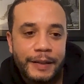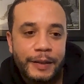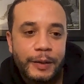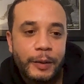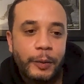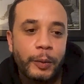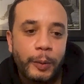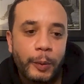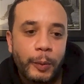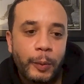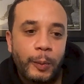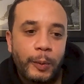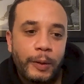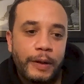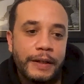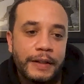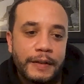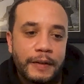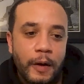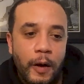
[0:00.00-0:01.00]
So we,
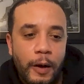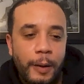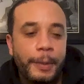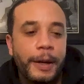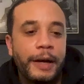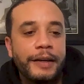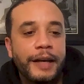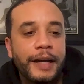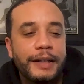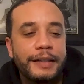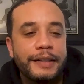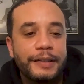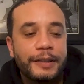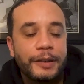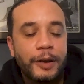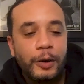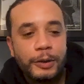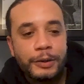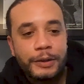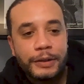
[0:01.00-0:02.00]
it's all about nineties
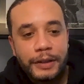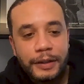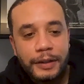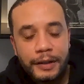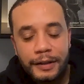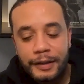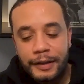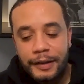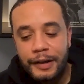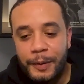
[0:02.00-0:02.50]
culture.